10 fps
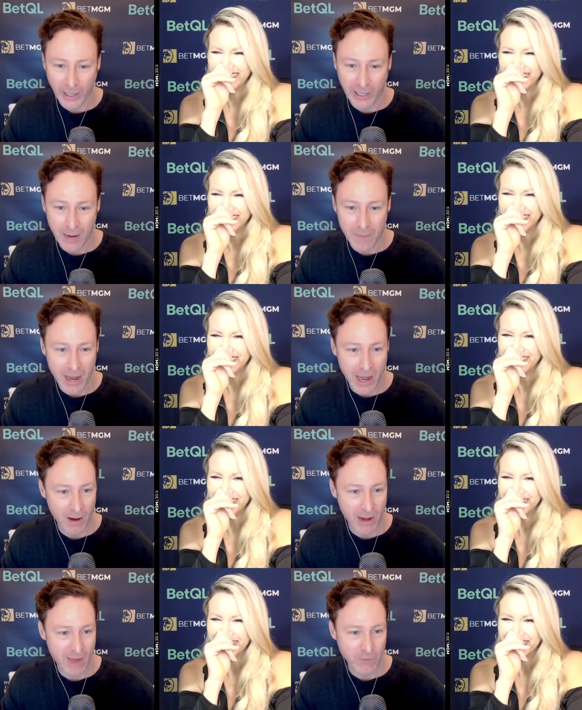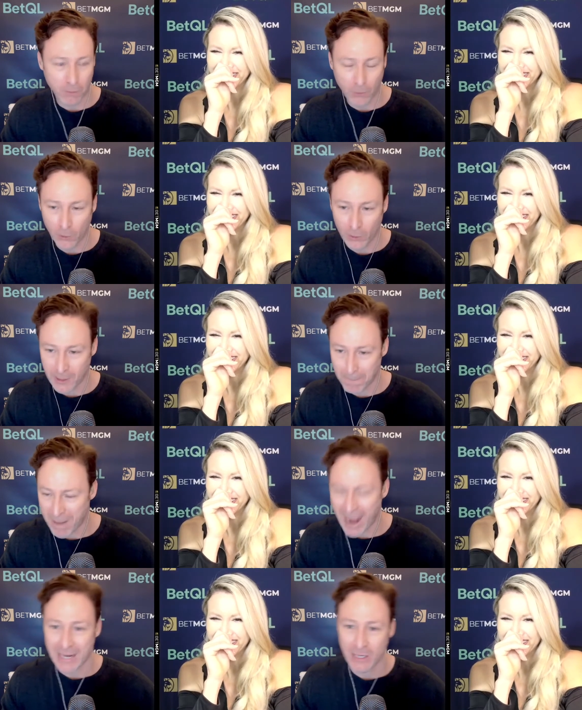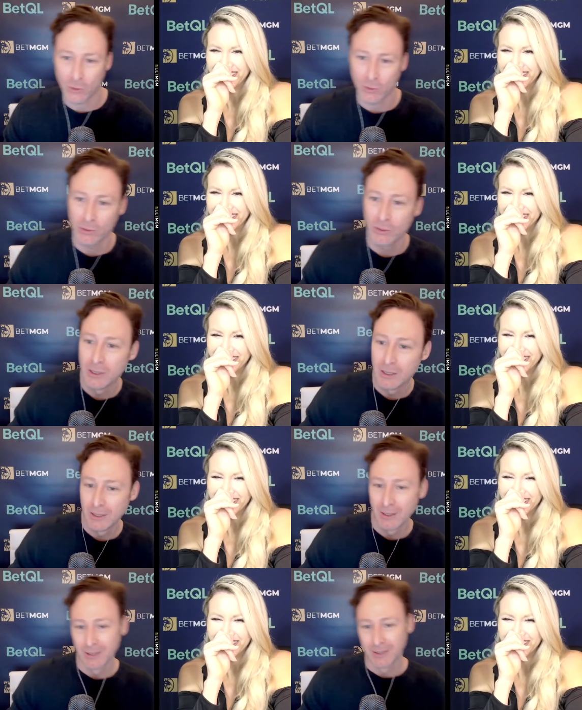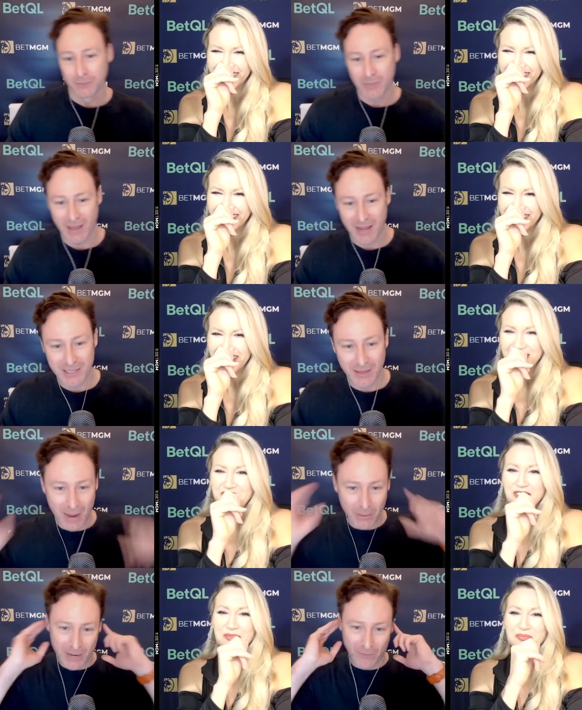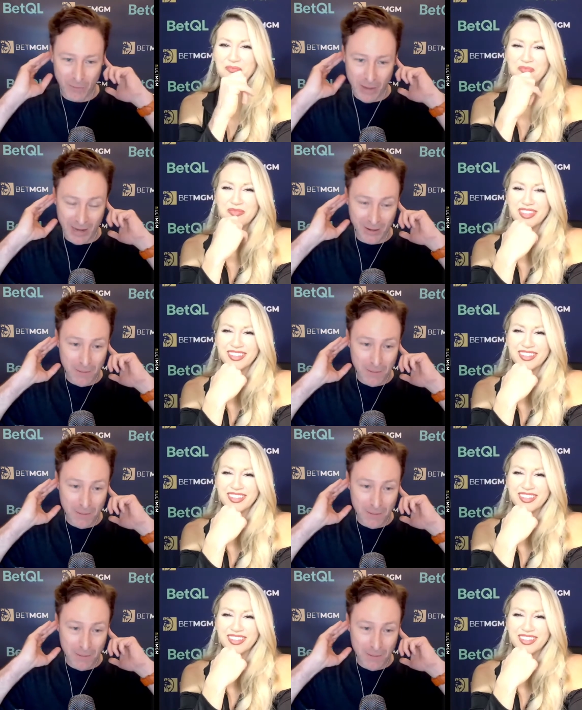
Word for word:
Speaker 1: to come in here and have a brew with the biking crew. Yeah, that's how that would end for me.